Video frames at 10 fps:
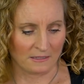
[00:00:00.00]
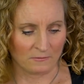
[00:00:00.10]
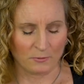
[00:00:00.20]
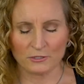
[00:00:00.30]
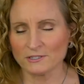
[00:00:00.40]

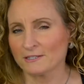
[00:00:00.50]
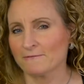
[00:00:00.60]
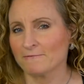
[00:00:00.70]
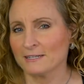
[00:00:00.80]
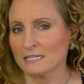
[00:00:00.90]

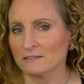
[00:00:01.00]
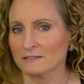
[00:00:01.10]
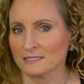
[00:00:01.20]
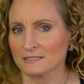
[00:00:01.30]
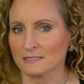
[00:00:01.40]

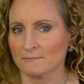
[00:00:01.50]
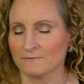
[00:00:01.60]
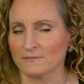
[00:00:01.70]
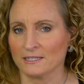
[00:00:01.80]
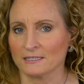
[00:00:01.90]
perseverance I'm
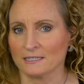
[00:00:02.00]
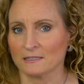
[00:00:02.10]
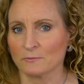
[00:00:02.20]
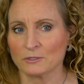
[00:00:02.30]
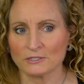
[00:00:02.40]
feeling,
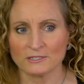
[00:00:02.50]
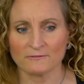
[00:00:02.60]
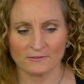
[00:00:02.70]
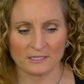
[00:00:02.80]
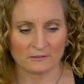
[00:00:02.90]
the
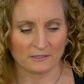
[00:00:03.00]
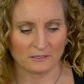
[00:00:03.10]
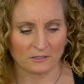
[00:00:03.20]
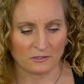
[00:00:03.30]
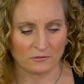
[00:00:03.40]

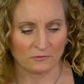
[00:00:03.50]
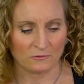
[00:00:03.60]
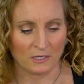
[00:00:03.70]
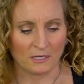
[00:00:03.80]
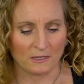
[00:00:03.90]
perseverance
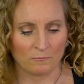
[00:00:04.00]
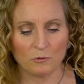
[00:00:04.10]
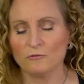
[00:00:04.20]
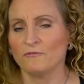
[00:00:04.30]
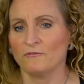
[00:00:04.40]
to
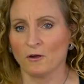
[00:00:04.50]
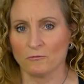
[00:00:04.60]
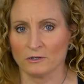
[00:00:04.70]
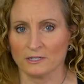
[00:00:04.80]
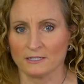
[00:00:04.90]
move
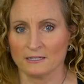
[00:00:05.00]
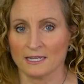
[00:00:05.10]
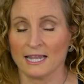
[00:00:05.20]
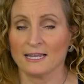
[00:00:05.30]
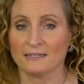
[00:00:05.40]
forward.
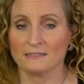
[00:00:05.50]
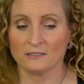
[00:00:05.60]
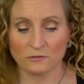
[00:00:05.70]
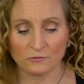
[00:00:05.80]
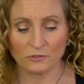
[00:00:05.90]
And
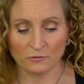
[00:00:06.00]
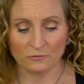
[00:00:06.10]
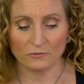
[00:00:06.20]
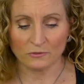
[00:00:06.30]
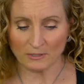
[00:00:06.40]

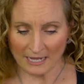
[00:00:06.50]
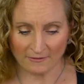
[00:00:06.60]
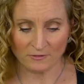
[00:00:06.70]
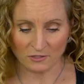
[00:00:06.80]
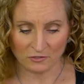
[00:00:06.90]
you
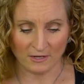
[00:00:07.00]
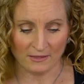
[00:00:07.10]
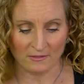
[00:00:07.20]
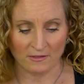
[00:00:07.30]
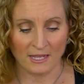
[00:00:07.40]
have the
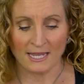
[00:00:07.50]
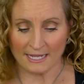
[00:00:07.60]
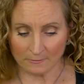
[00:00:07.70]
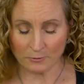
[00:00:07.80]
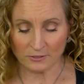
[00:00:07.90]
strength
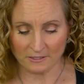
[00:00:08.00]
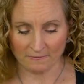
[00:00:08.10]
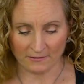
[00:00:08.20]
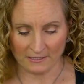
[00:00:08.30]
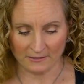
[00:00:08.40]
and
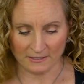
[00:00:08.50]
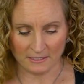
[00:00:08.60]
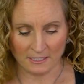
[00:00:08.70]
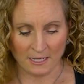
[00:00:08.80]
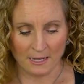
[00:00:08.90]

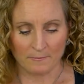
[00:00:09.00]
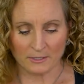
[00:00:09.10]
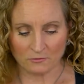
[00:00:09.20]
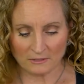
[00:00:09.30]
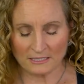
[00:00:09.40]
perseverance, but
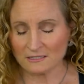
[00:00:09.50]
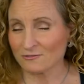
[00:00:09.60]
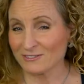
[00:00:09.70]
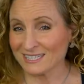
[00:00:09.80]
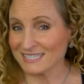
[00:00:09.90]
you need
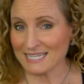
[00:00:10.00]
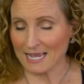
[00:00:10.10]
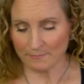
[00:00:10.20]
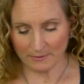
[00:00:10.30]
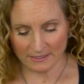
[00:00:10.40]
to really
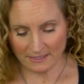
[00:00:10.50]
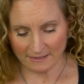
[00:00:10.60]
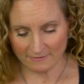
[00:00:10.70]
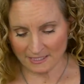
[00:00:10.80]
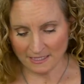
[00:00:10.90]
tap in. And
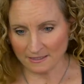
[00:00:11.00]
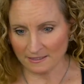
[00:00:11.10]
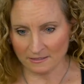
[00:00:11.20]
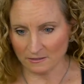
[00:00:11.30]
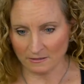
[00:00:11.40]
I've said
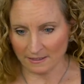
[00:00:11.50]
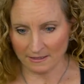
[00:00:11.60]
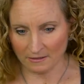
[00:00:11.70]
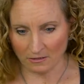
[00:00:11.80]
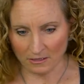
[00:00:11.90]
this on, I
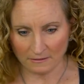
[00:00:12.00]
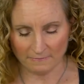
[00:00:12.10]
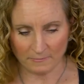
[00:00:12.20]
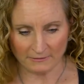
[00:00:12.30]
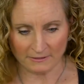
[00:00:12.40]
think, all
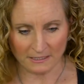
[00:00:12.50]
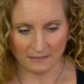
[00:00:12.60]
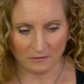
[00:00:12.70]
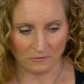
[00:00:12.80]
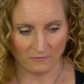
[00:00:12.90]
of my readings so